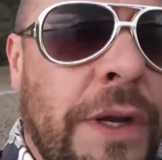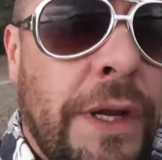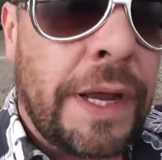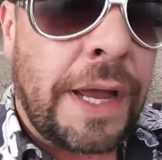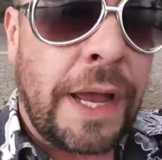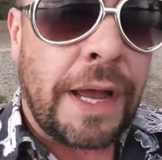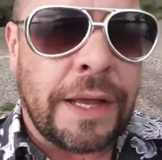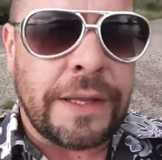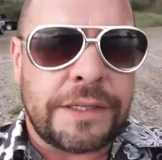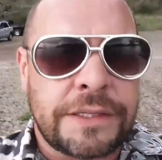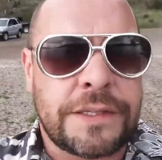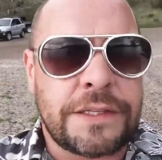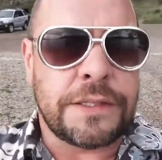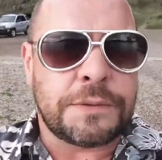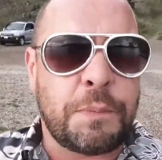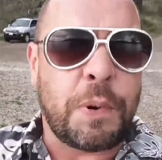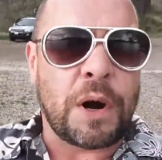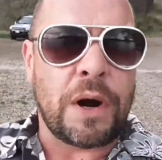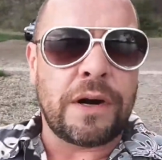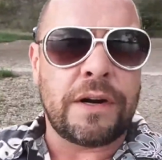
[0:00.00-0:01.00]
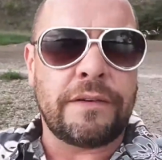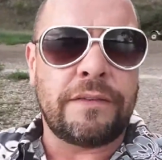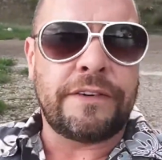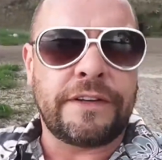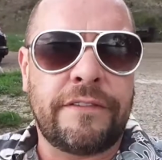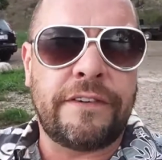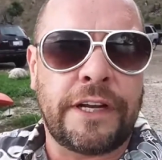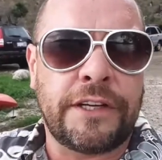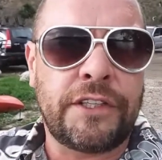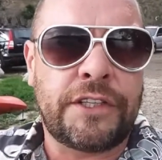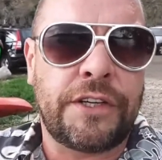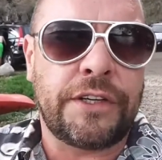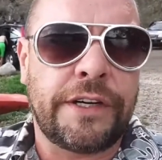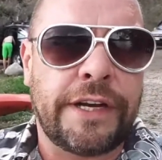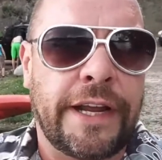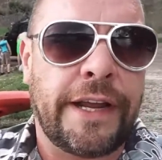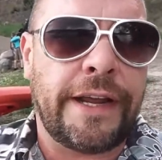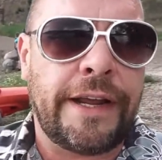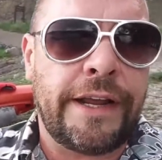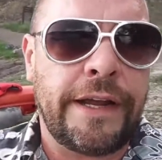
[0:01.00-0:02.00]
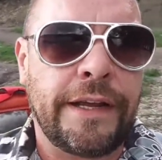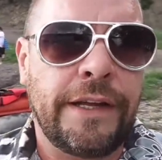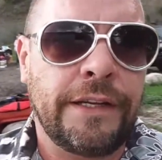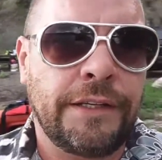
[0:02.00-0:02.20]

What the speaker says: yeah, this is part of Adventure Day.